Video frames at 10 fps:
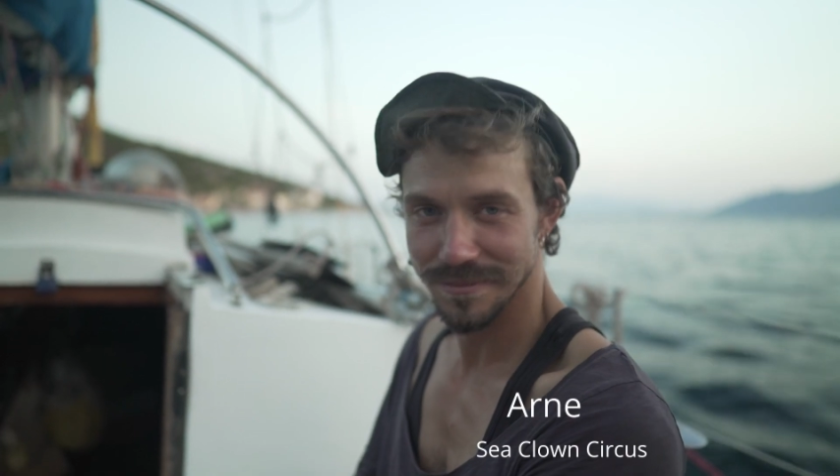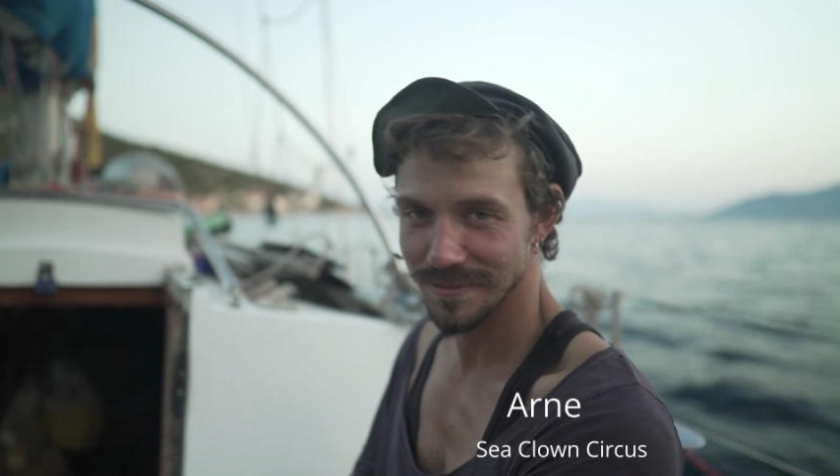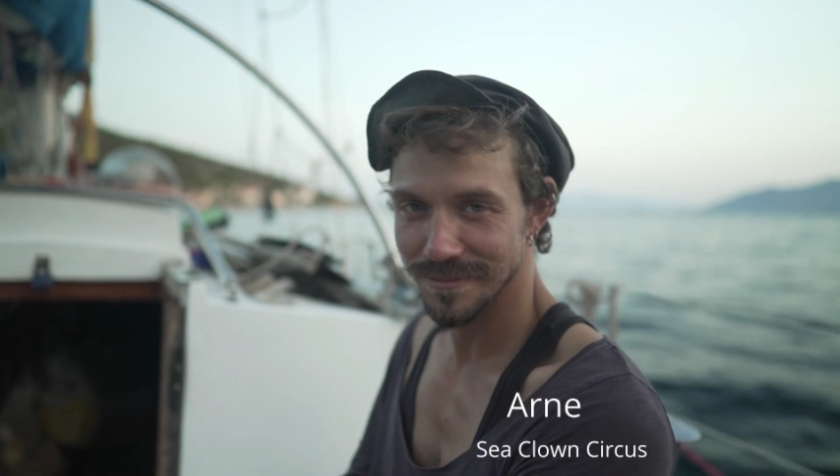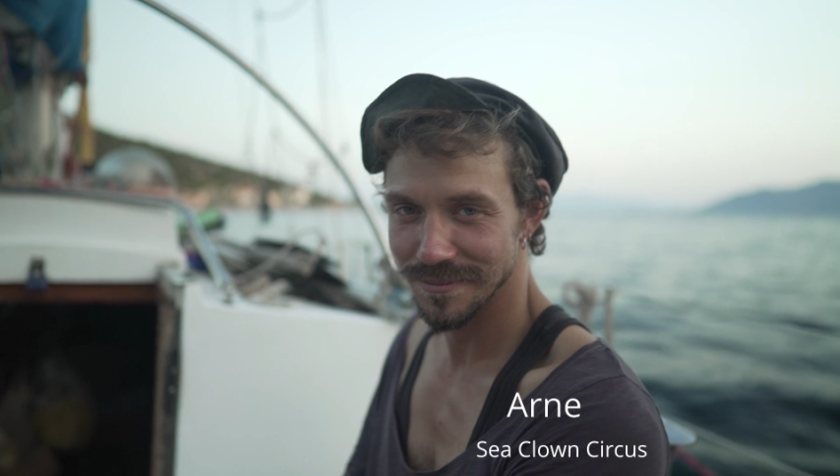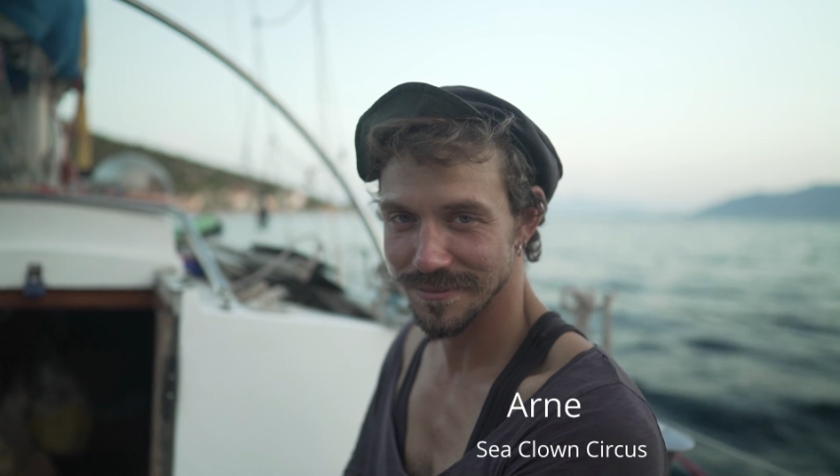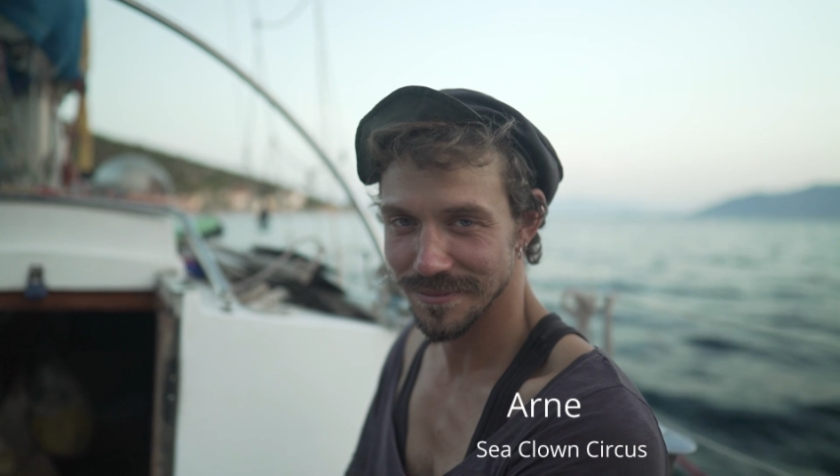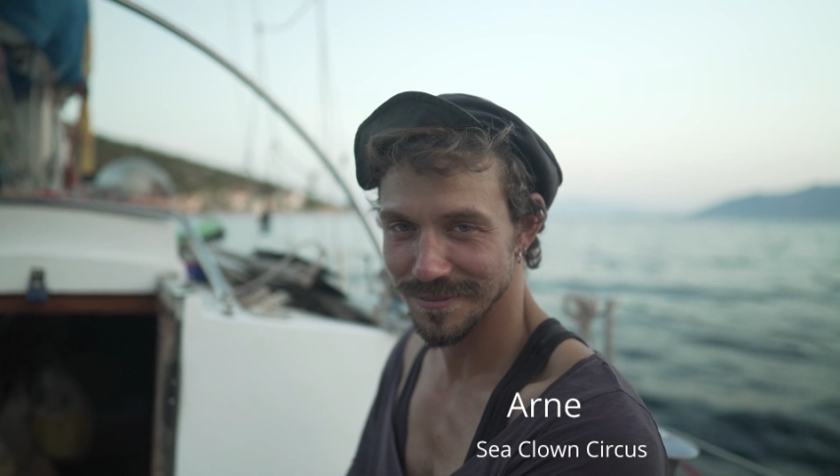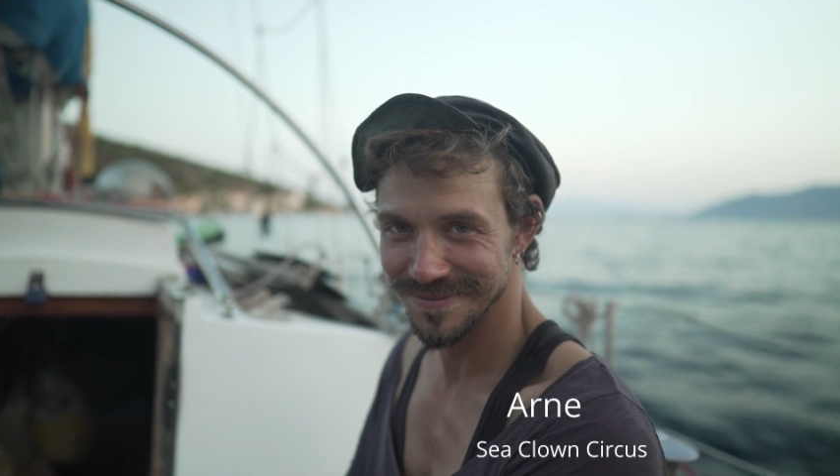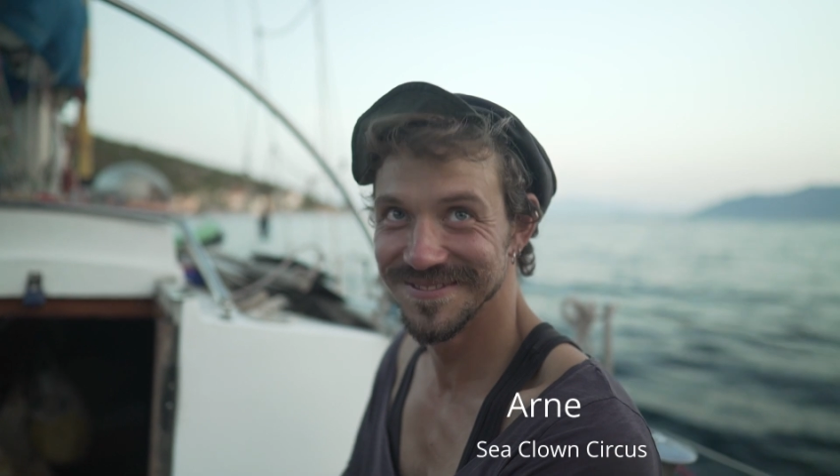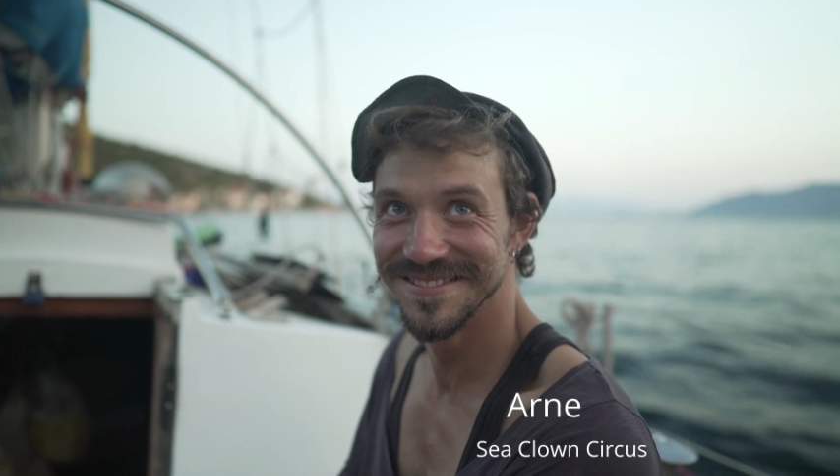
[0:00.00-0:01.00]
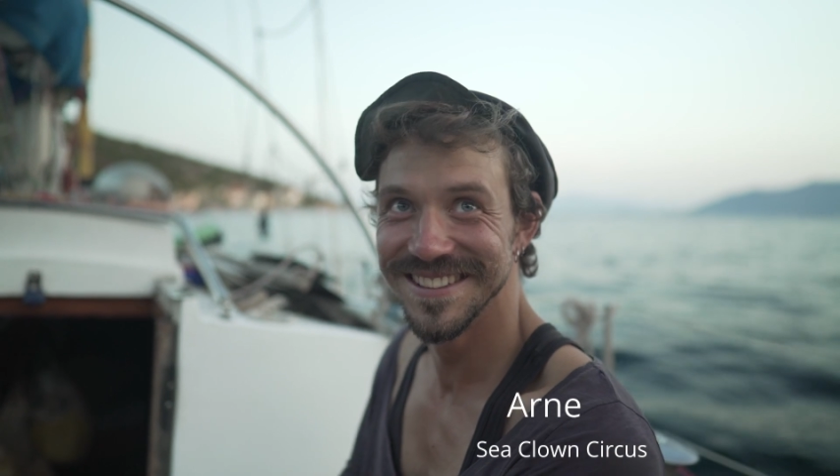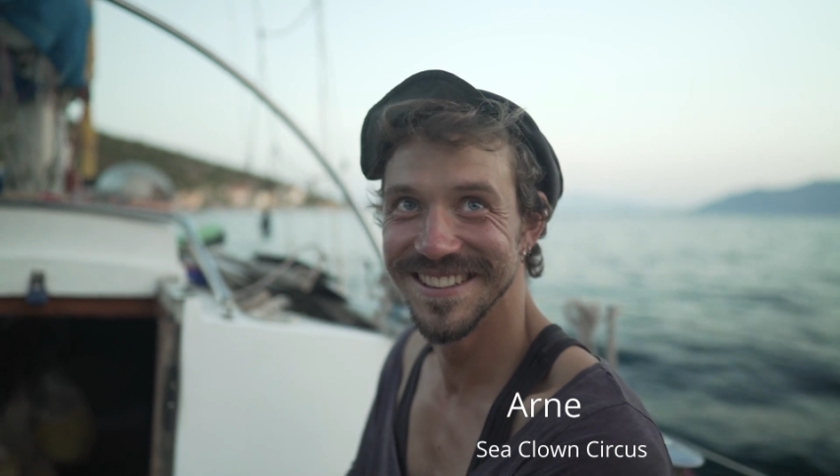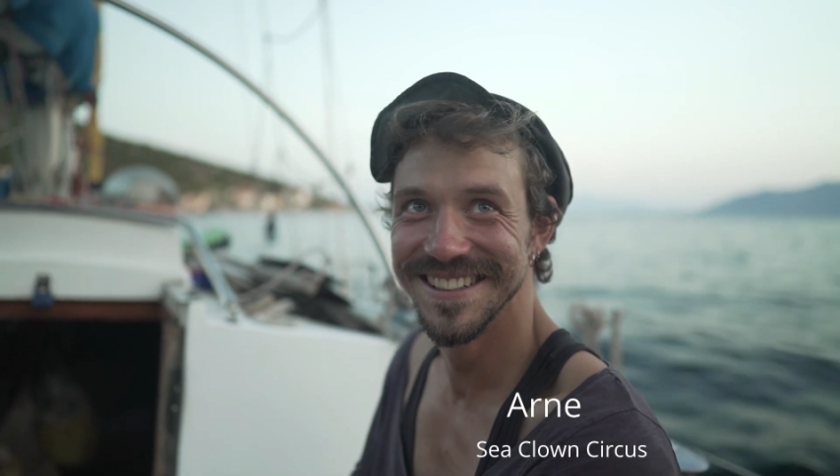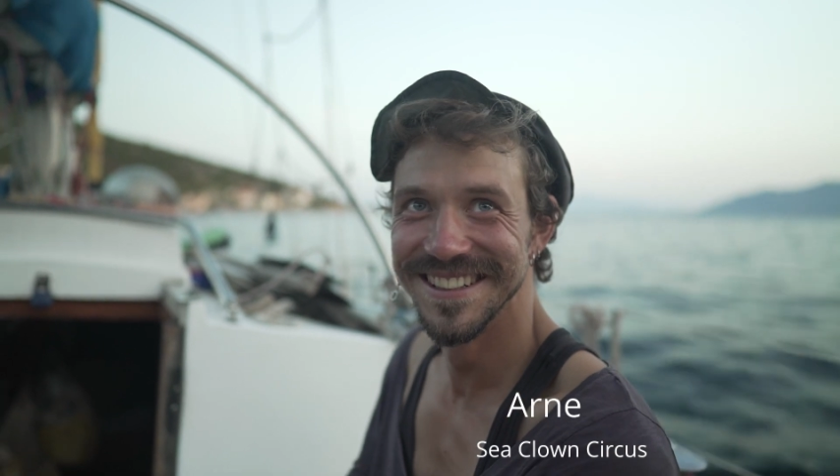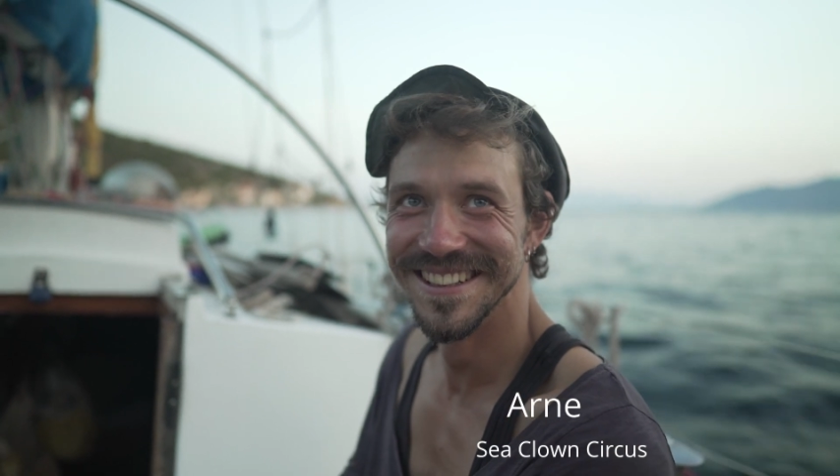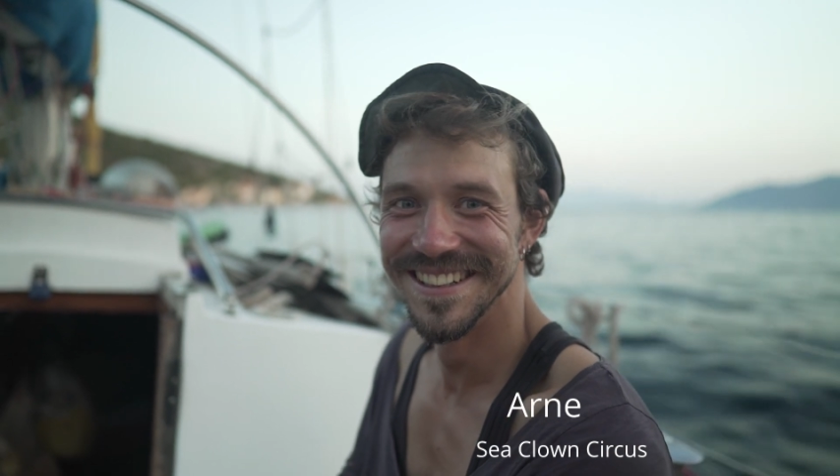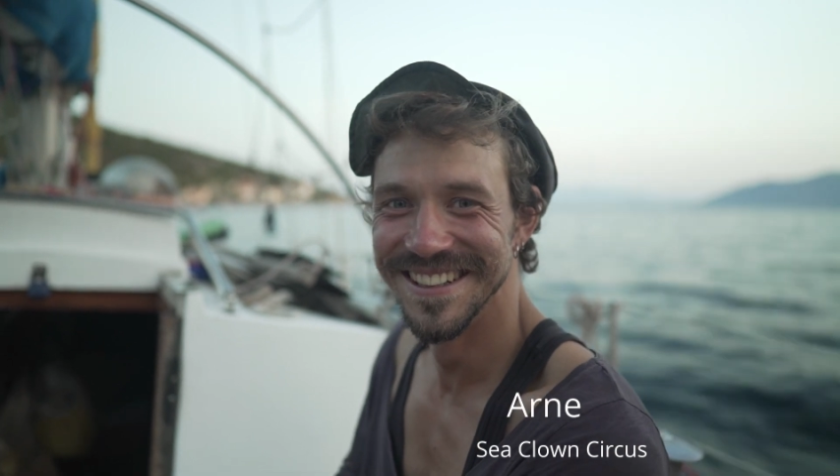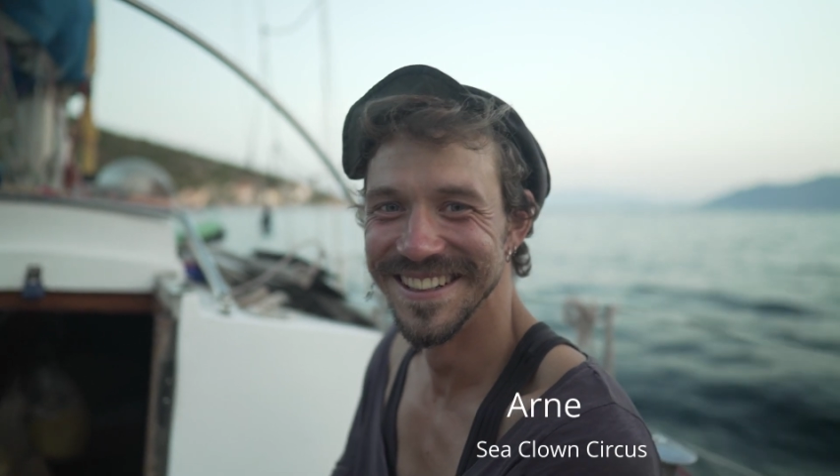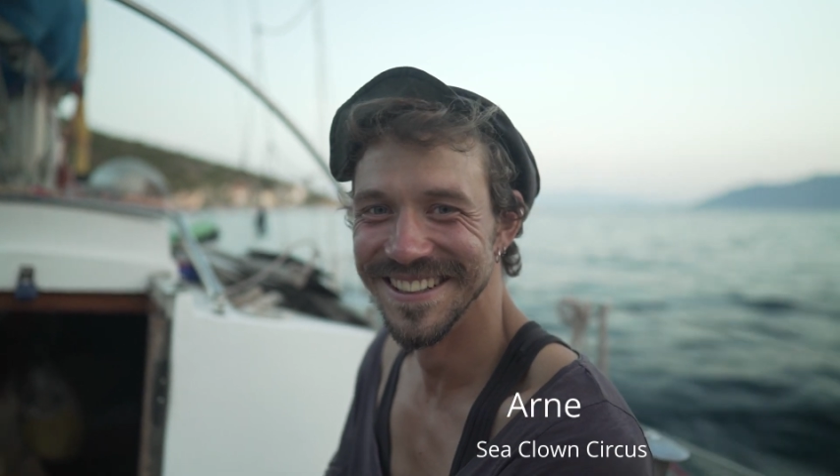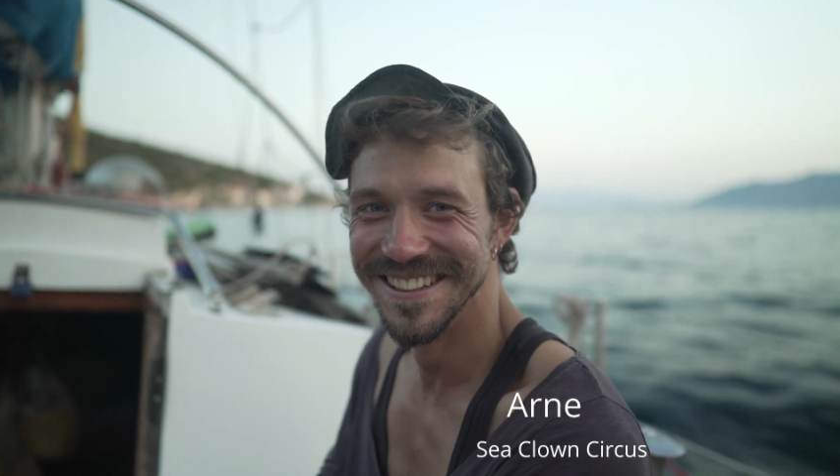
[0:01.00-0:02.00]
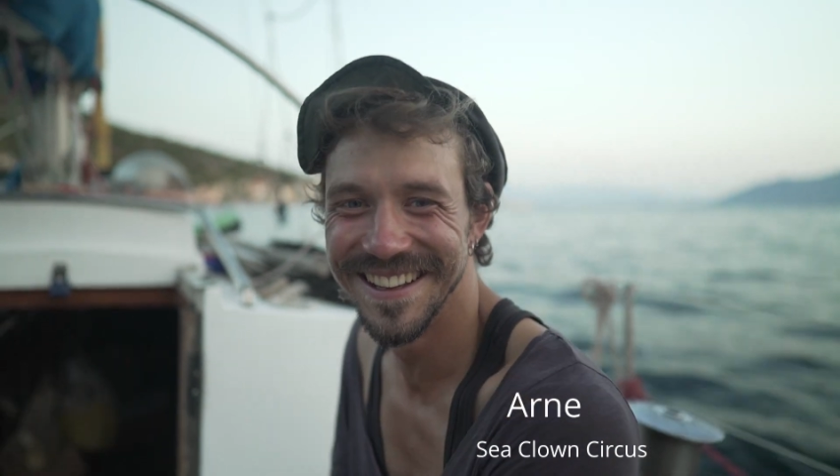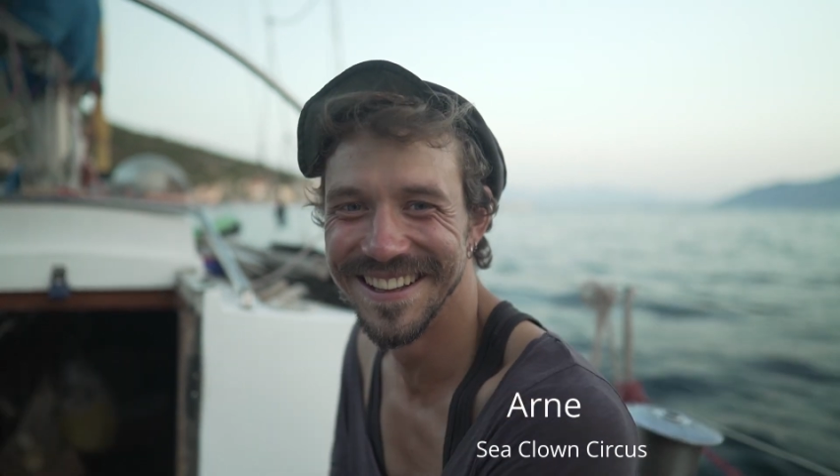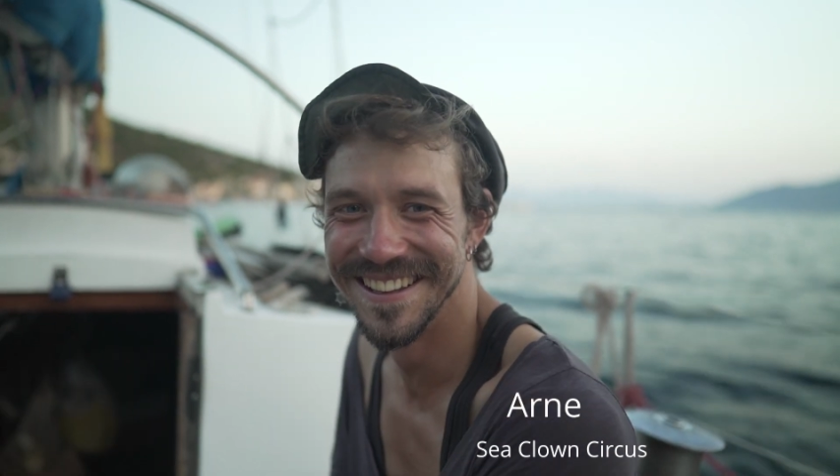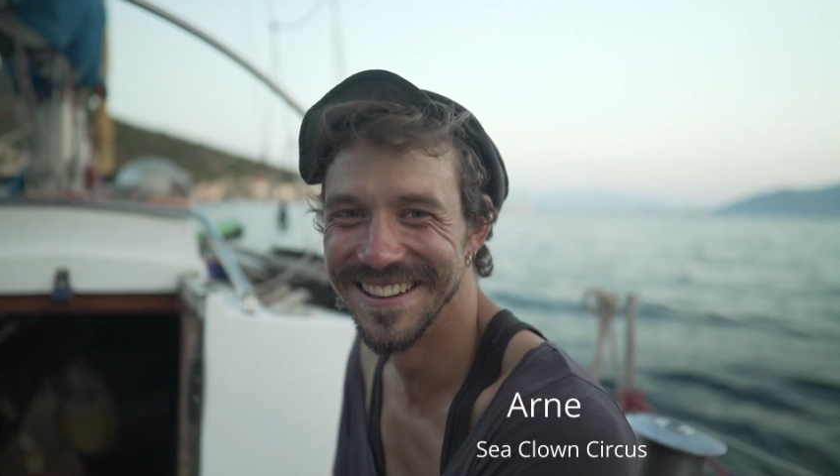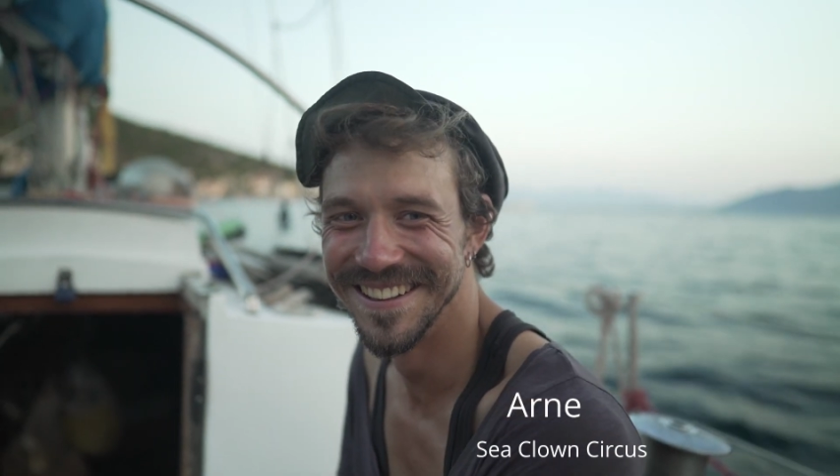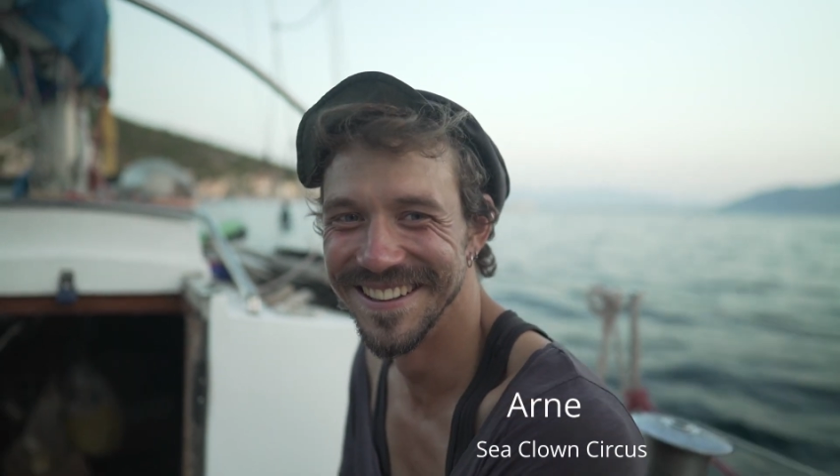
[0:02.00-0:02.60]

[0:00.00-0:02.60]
Sea Clown Sailing Circus is